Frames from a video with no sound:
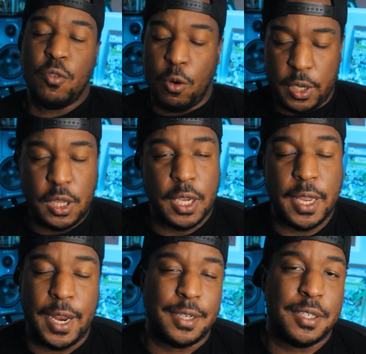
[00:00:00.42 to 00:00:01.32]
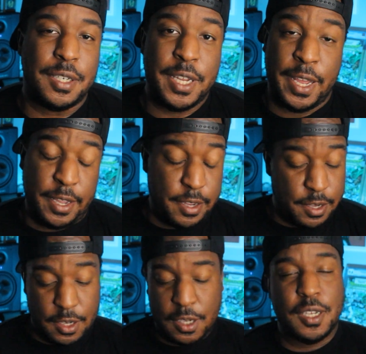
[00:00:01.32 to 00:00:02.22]
we looking at today
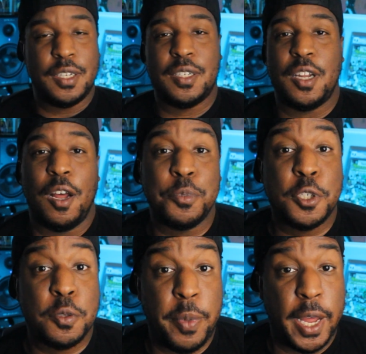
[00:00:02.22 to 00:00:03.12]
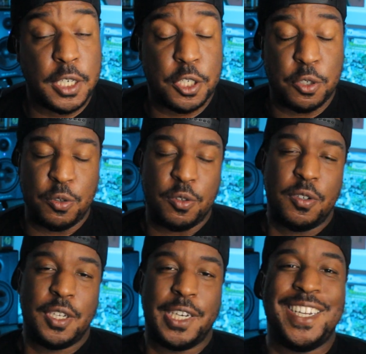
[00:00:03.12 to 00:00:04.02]
is something special.
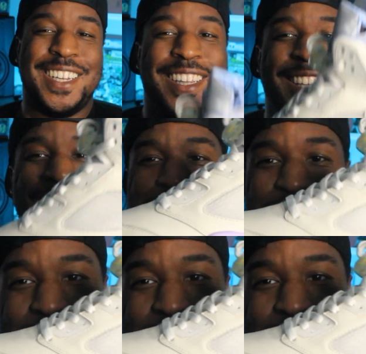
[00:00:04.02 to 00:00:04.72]
This